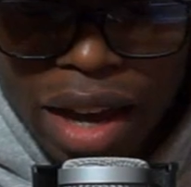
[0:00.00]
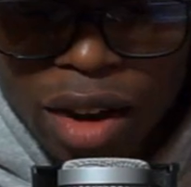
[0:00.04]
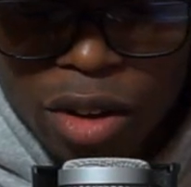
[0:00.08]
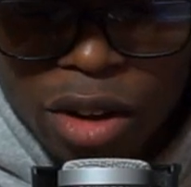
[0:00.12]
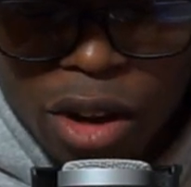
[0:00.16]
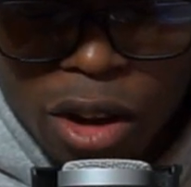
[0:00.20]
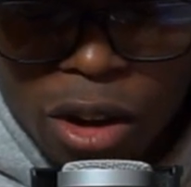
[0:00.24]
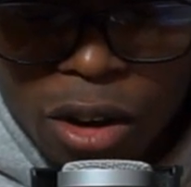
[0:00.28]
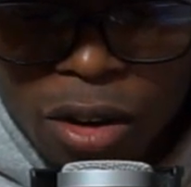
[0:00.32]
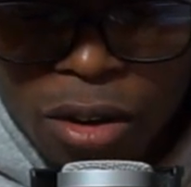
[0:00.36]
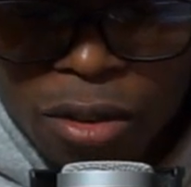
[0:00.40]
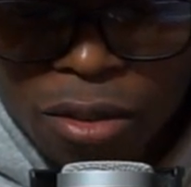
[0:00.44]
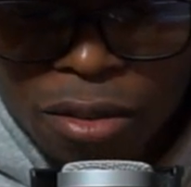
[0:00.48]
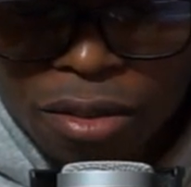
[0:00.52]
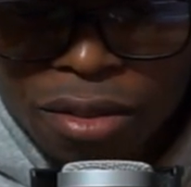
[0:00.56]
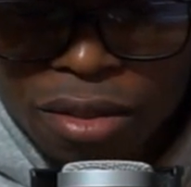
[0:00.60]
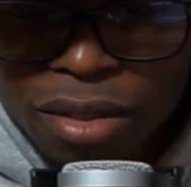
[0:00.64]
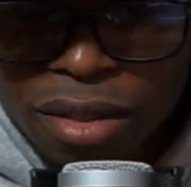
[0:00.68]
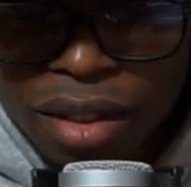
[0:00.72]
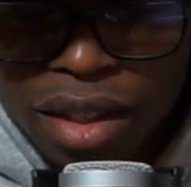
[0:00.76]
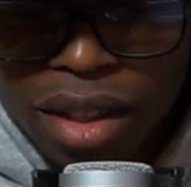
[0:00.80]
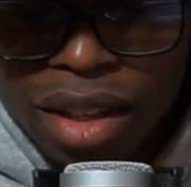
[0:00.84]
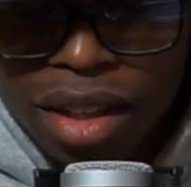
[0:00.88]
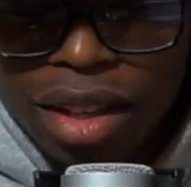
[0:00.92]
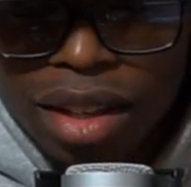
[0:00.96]
I don't know
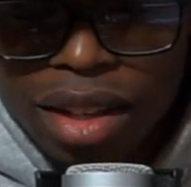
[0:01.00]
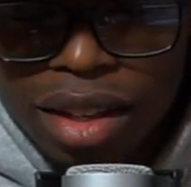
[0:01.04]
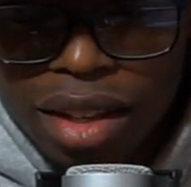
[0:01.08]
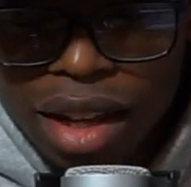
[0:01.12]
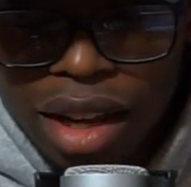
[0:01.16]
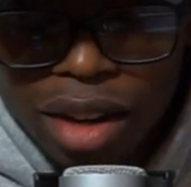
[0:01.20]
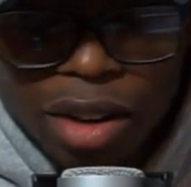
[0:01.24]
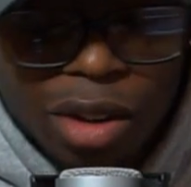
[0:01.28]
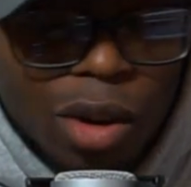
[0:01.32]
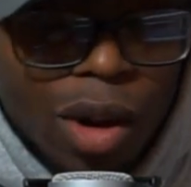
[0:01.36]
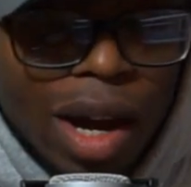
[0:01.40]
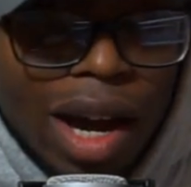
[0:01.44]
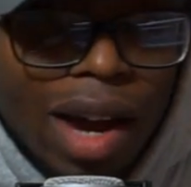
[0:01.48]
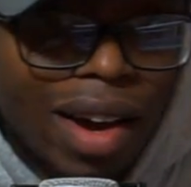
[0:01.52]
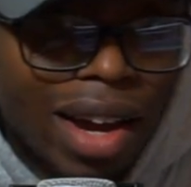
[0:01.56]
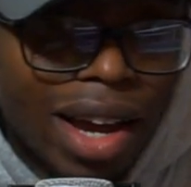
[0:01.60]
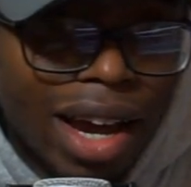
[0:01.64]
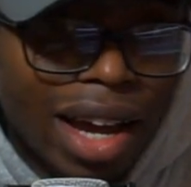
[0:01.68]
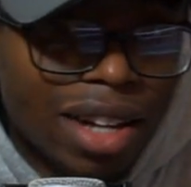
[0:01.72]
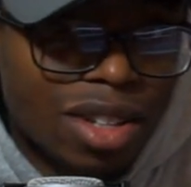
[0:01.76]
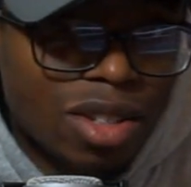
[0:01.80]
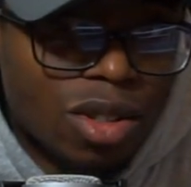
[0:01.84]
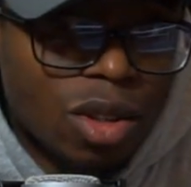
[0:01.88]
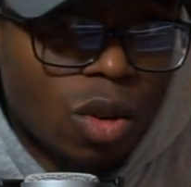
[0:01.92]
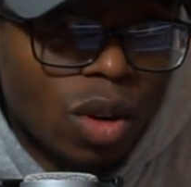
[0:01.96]
how I
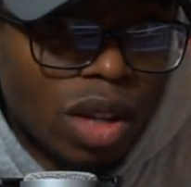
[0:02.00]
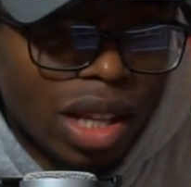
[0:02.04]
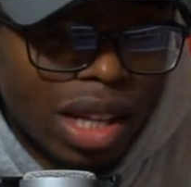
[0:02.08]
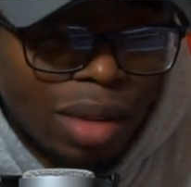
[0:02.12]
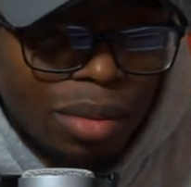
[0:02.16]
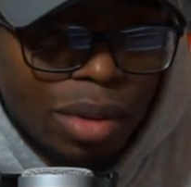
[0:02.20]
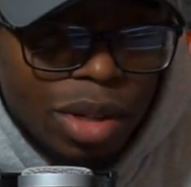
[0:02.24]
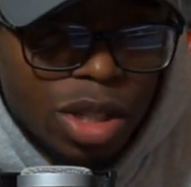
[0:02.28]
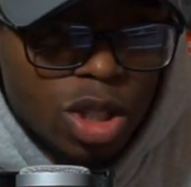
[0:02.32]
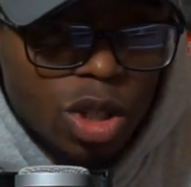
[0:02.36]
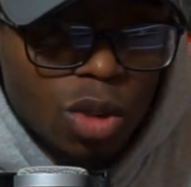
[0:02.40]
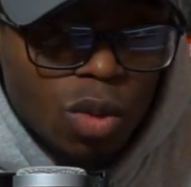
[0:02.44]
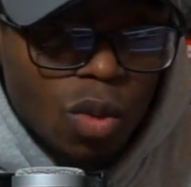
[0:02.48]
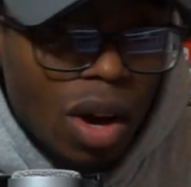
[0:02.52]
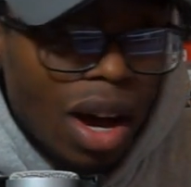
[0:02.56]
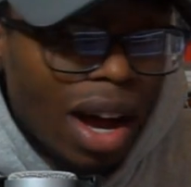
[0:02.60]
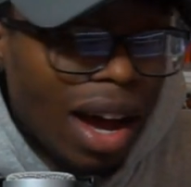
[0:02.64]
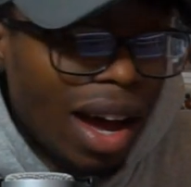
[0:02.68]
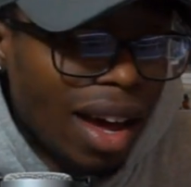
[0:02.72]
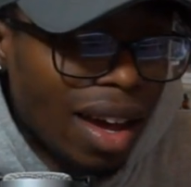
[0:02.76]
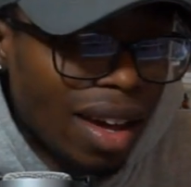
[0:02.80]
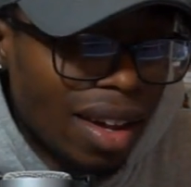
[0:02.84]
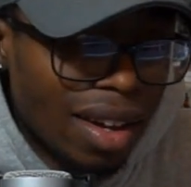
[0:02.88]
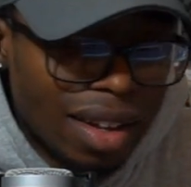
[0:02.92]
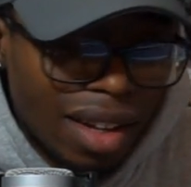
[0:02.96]
got it so quickly. I'm not sure
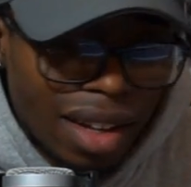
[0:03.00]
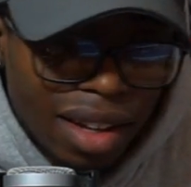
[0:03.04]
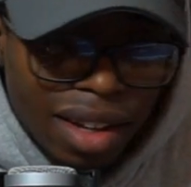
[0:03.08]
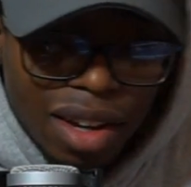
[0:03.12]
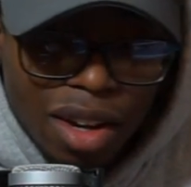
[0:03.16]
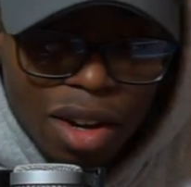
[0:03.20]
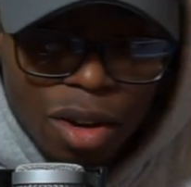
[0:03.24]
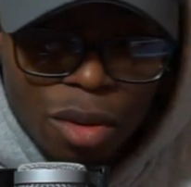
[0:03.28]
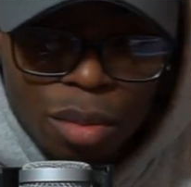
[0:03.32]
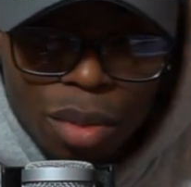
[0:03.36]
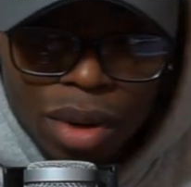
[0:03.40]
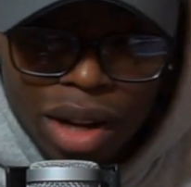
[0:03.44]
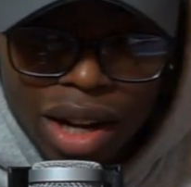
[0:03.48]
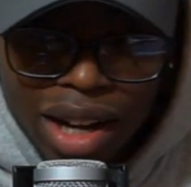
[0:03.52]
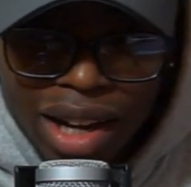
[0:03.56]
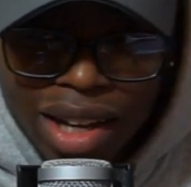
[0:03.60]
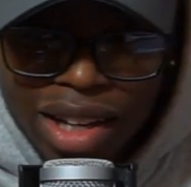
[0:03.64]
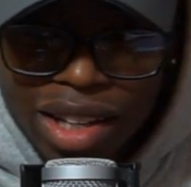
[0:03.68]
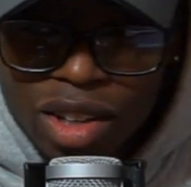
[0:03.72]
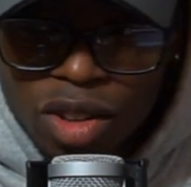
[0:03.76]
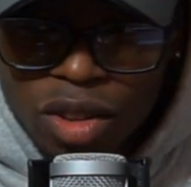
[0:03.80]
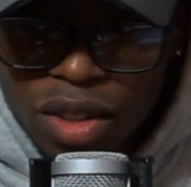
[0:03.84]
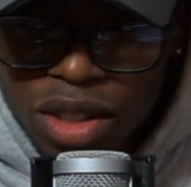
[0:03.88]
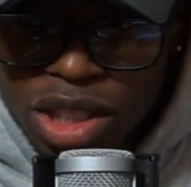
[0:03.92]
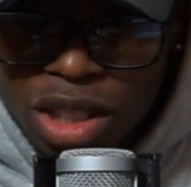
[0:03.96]
why, but
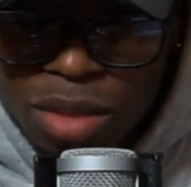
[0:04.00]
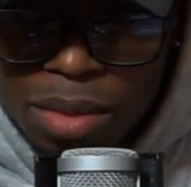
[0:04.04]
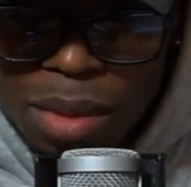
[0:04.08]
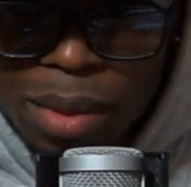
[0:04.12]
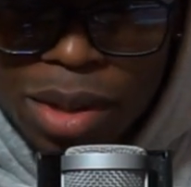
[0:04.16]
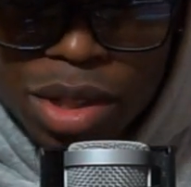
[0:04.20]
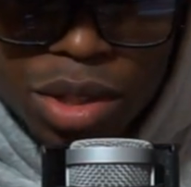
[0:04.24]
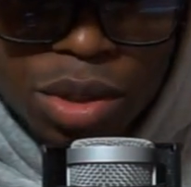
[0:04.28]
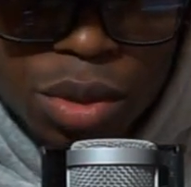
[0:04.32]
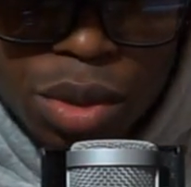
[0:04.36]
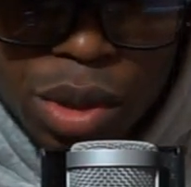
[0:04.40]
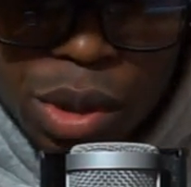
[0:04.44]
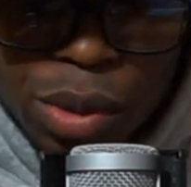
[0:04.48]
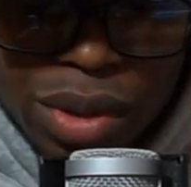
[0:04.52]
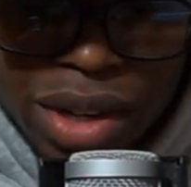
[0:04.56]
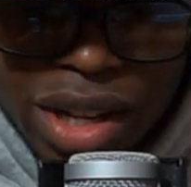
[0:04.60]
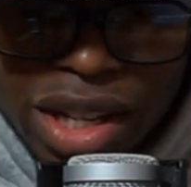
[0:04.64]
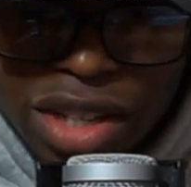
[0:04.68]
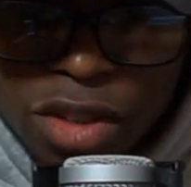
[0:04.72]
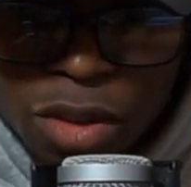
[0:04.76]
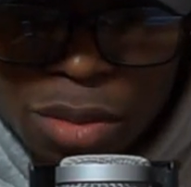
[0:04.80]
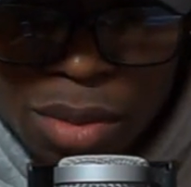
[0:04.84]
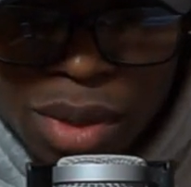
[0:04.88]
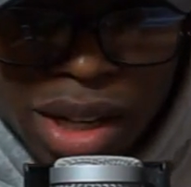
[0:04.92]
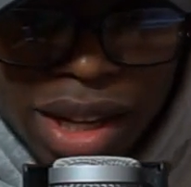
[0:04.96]
it only took me about 2 or 3
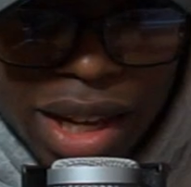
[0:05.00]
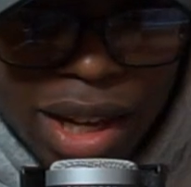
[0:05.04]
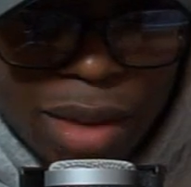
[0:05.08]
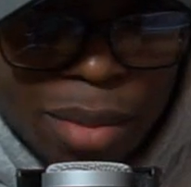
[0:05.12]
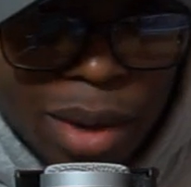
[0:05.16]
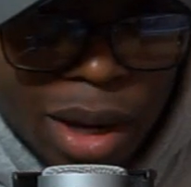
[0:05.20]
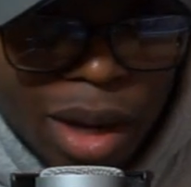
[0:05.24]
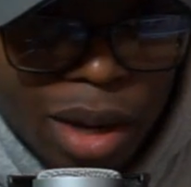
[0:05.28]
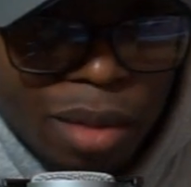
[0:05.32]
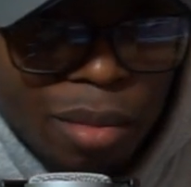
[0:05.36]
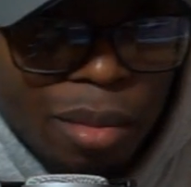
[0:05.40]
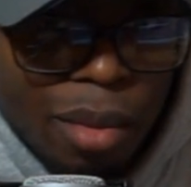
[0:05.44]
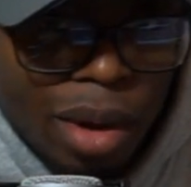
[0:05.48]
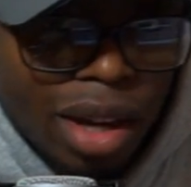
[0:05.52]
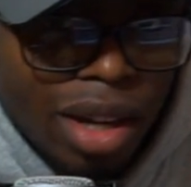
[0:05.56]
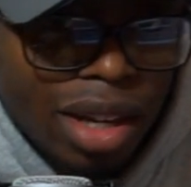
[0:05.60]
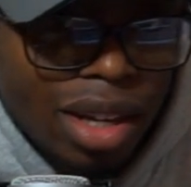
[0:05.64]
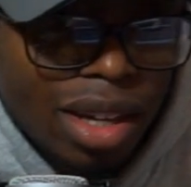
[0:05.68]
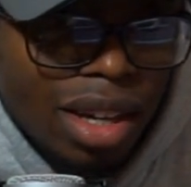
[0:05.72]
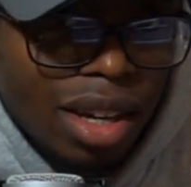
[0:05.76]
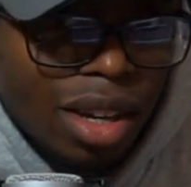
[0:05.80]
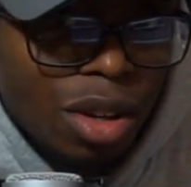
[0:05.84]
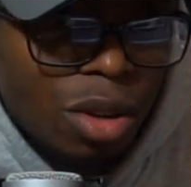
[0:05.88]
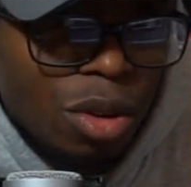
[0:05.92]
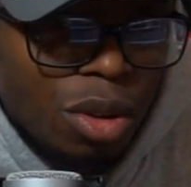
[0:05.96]
days for me to get my
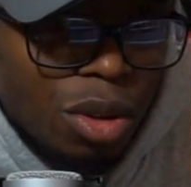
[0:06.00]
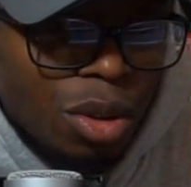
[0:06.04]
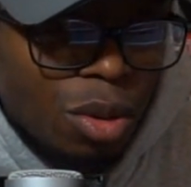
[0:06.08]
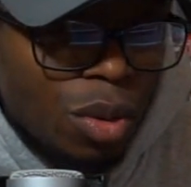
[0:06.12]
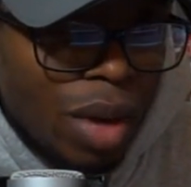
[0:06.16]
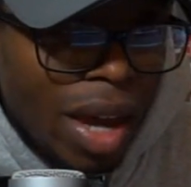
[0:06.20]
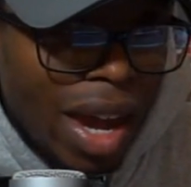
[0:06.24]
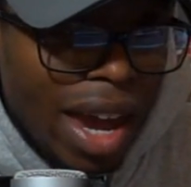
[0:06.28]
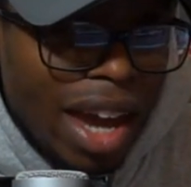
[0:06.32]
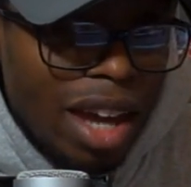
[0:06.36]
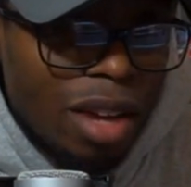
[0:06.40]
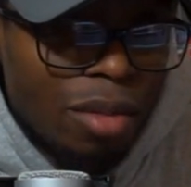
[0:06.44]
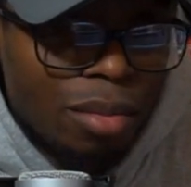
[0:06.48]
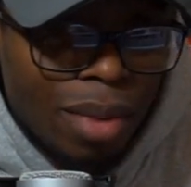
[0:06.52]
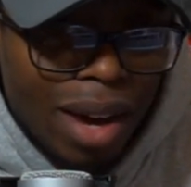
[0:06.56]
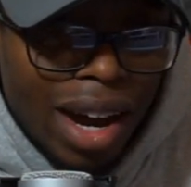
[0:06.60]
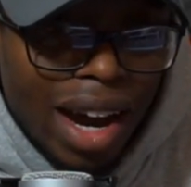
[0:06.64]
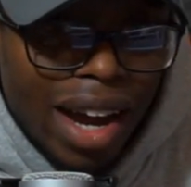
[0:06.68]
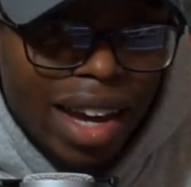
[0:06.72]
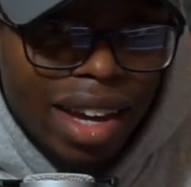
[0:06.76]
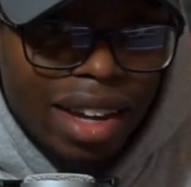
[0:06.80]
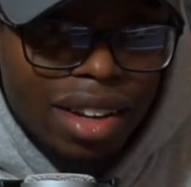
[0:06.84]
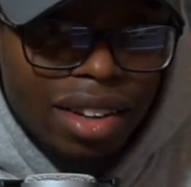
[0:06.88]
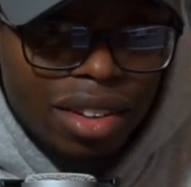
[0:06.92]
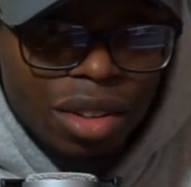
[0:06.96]
key. You can
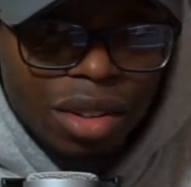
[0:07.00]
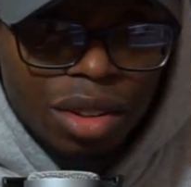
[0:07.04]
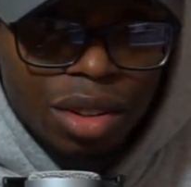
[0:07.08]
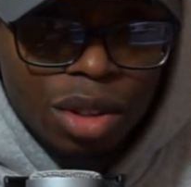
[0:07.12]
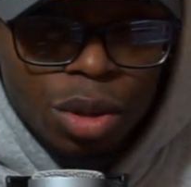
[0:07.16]
buy it.